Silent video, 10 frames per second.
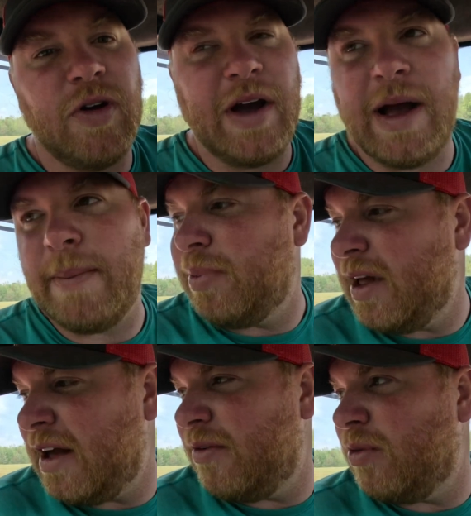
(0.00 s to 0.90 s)
and
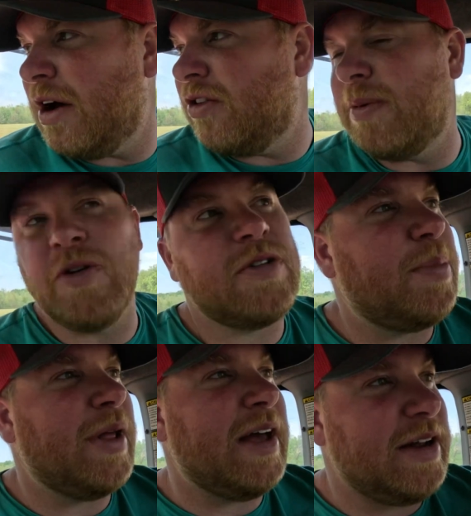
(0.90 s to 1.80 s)
plant what I was supposed to
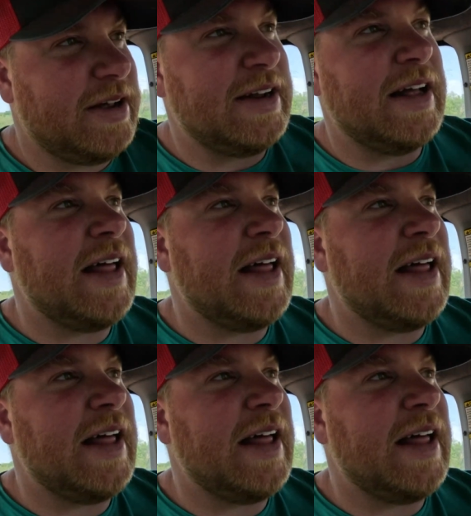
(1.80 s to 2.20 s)
plant in that